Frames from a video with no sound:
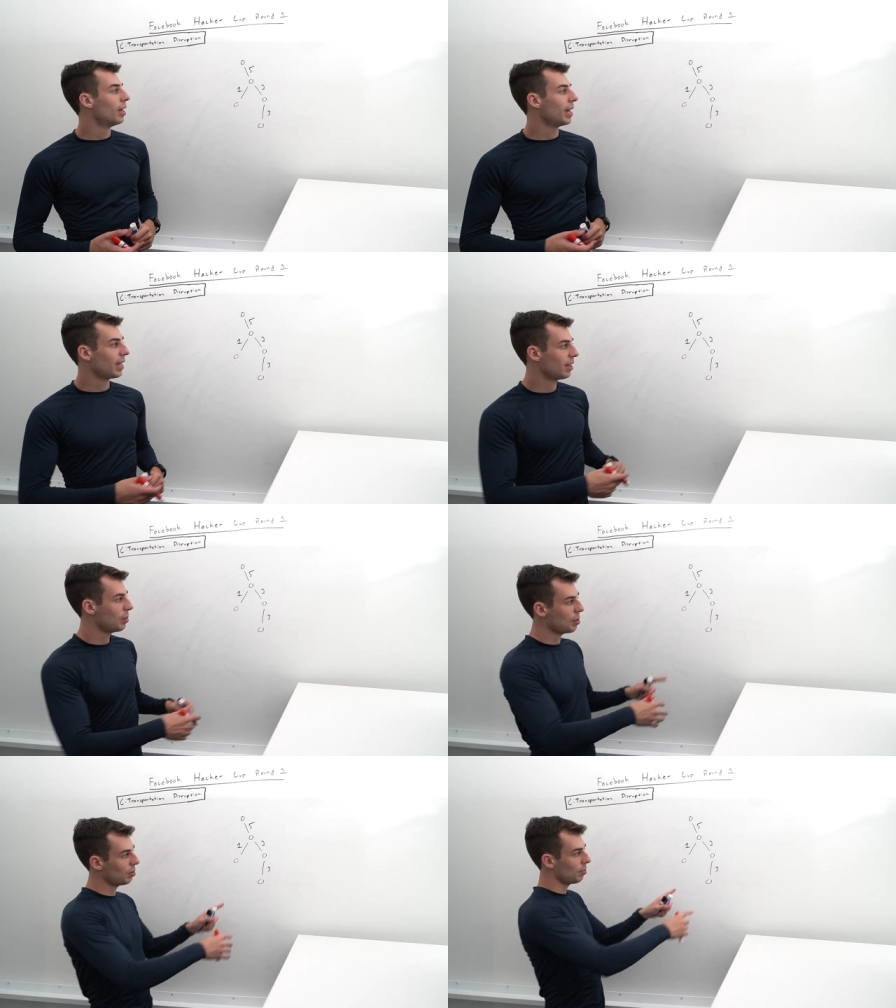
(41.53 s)
And
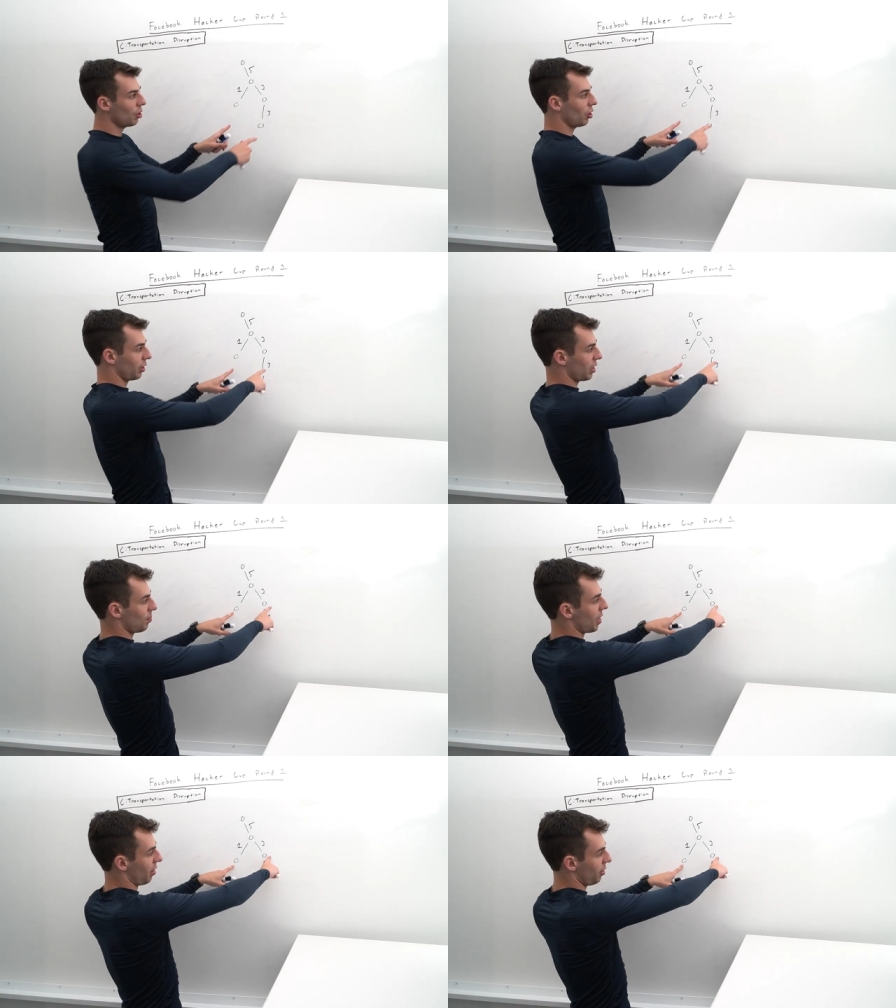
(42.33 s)
the minimum along this
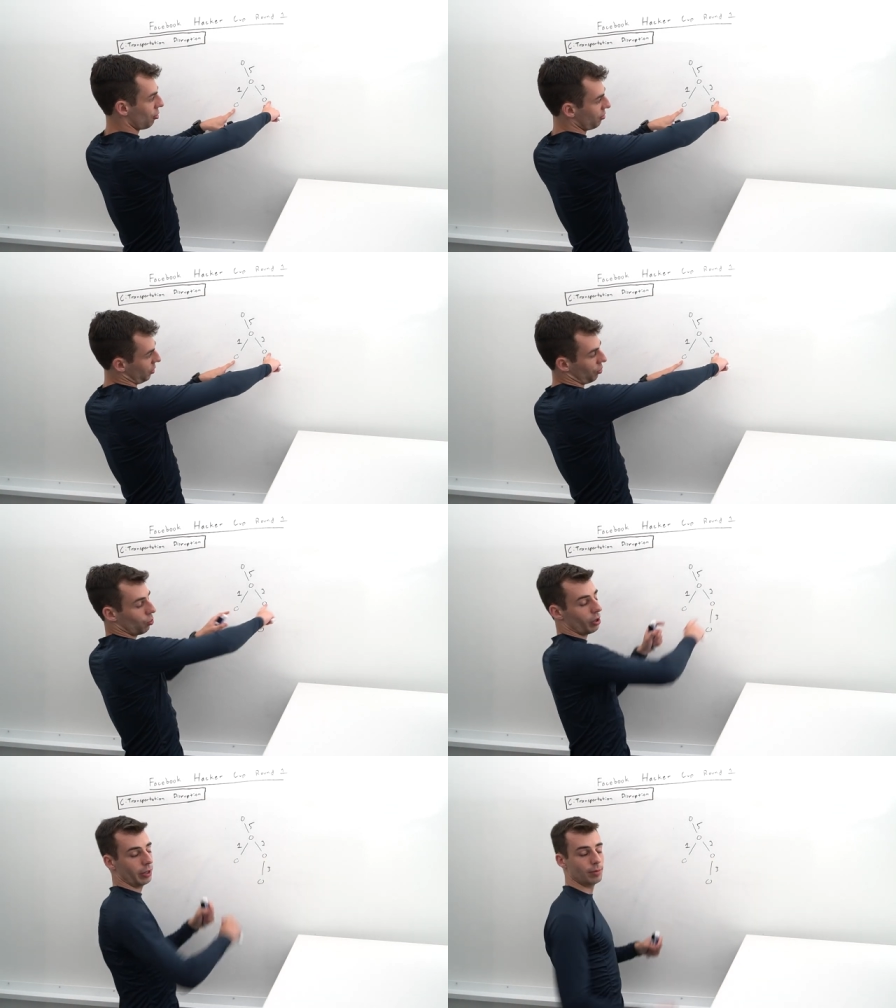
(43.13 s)
path here is equal to
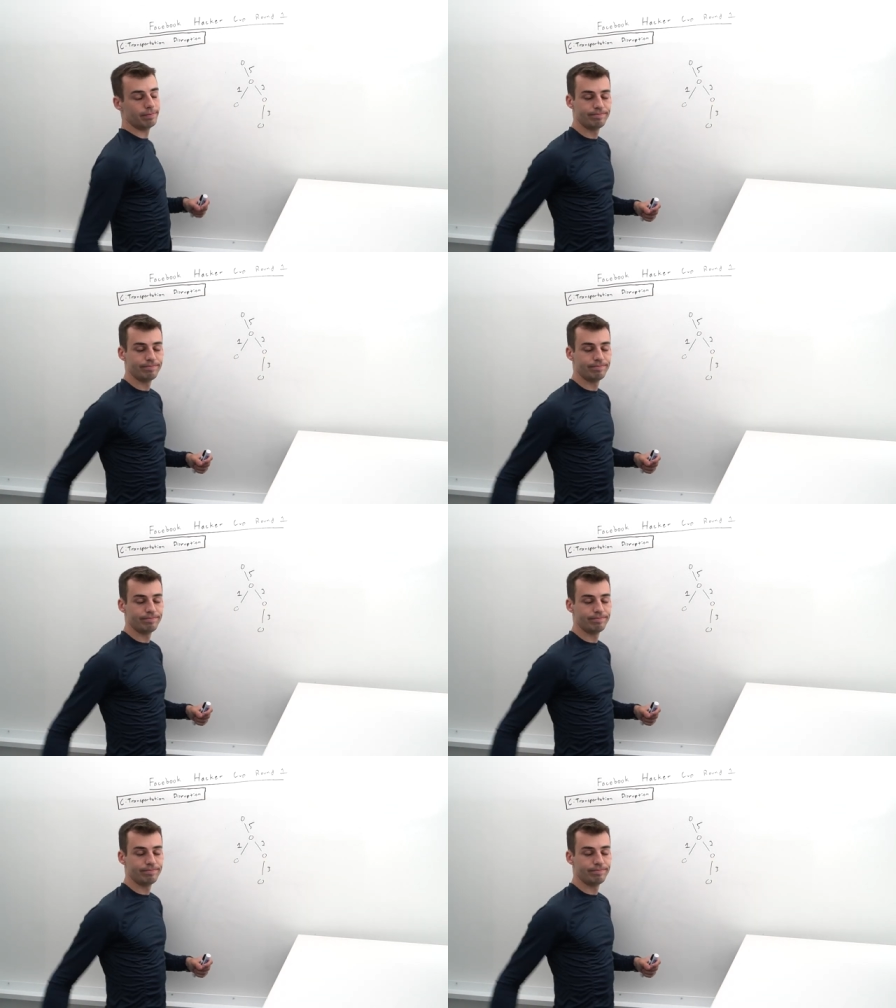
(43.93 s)
1.